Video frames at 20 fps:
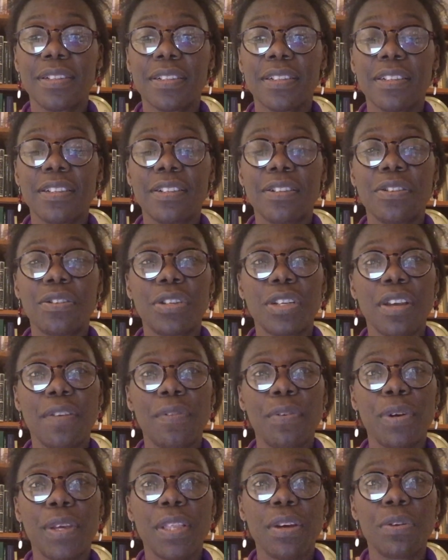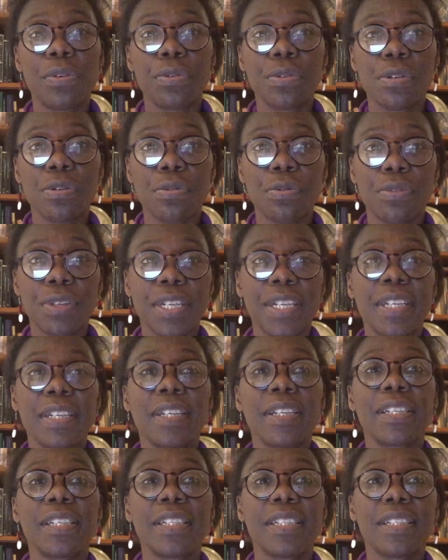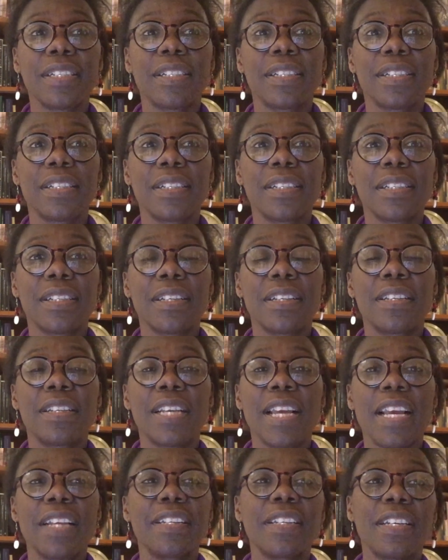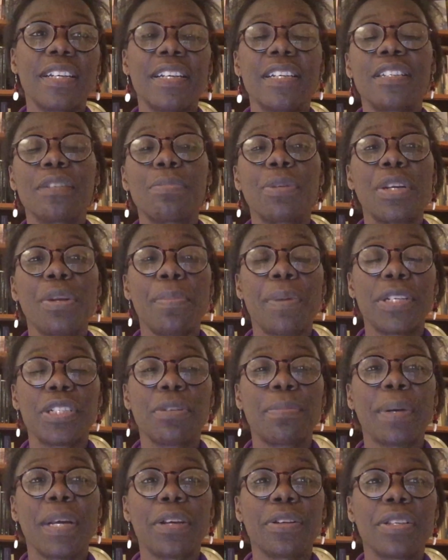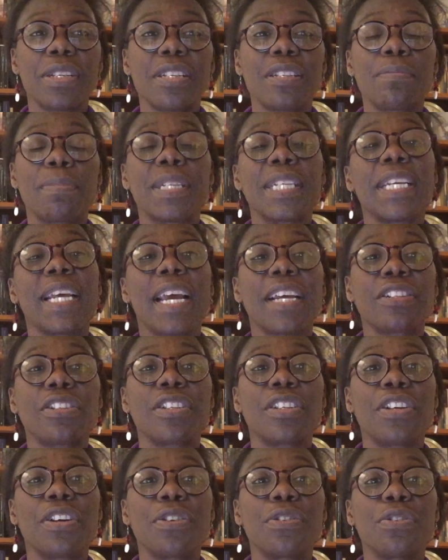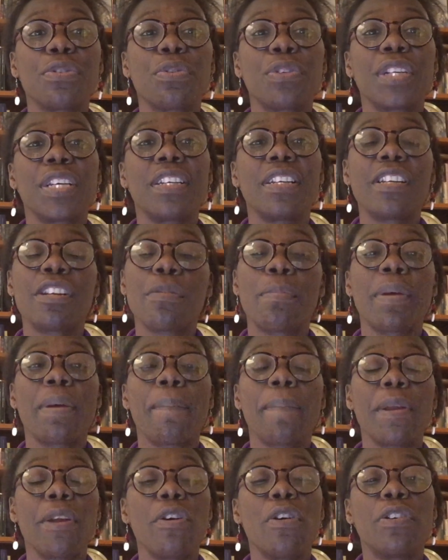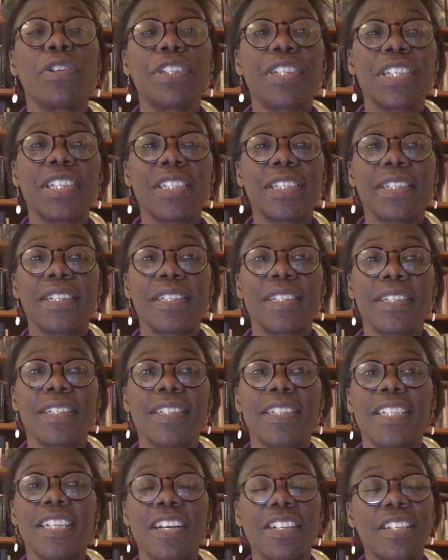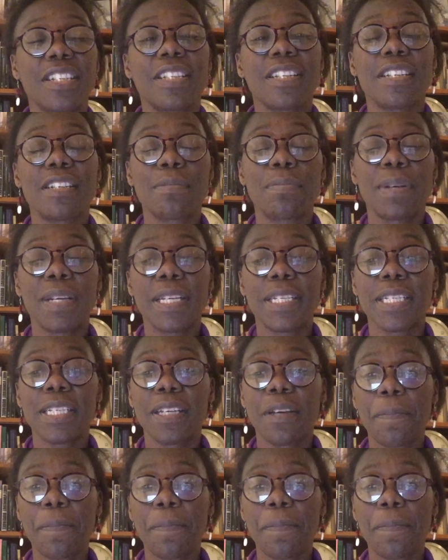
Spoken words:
not to give away the whole story, the ending is pretty much about this, but it actually goes on a little bit beyond just this bit.